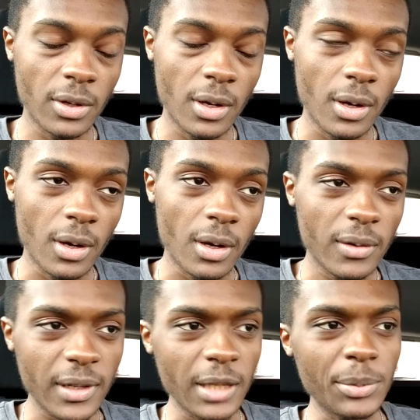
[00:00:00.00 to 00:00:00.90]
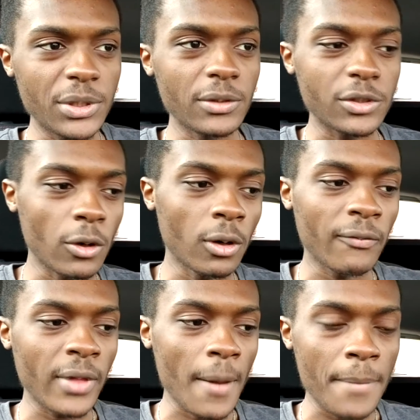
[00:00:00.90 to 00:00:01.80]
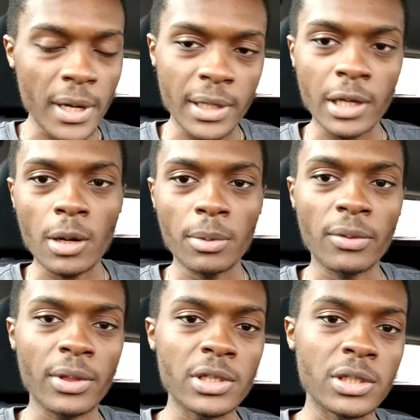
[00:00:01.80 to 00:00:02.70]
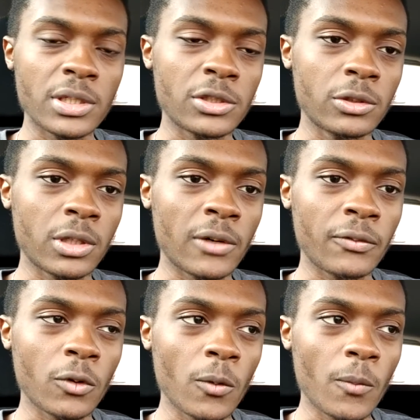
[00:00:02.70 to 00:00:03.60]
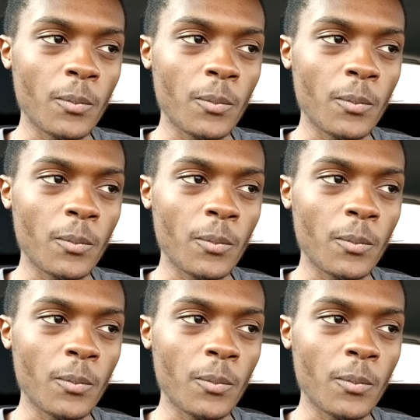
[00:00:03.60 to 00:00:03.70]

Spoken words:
The EP2 is all of that, but there are a couple of things you need to look out for.